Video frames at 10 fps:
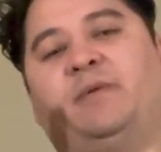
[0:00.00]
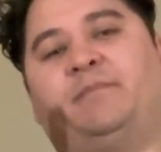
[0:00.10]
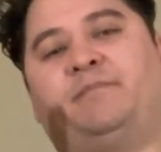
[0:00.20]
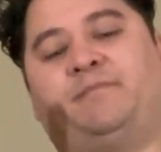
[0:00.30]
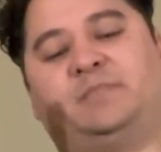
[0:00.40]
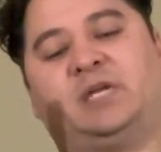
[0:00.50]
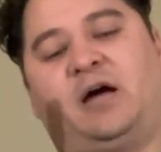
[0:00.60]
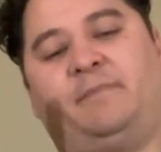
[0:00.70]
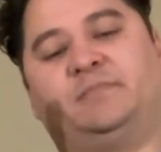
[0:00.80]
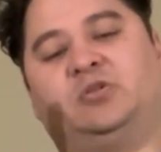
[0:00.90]
the
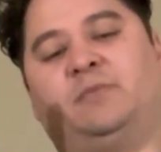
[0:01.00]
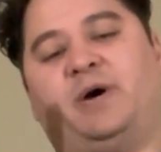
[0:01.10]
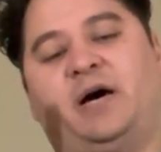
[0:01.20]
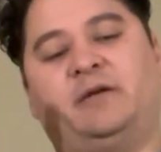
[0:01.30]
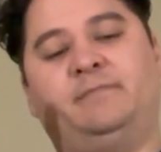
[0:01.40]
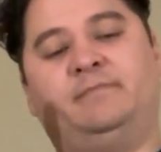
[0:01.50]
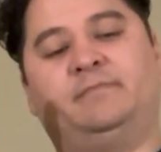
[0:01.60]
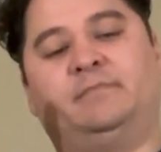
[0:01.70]
top to the bottom,